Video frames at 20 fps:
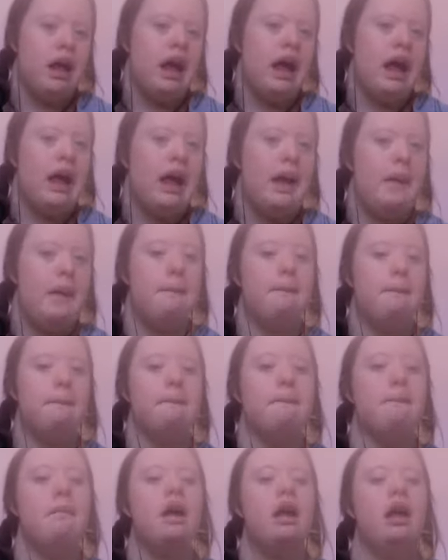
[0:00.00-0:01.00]
who I
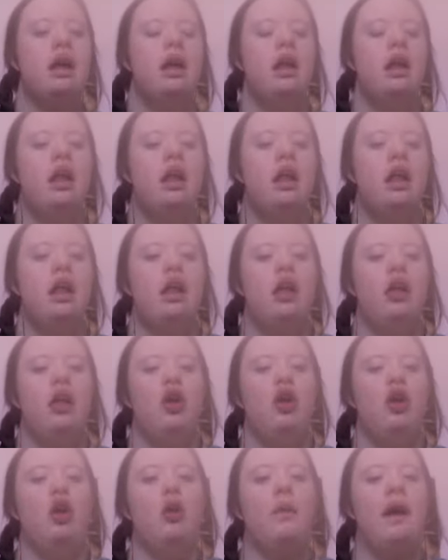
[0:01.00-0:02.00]

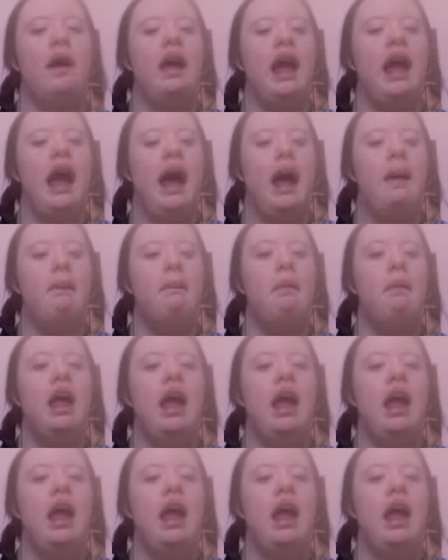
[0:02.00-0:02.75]
am,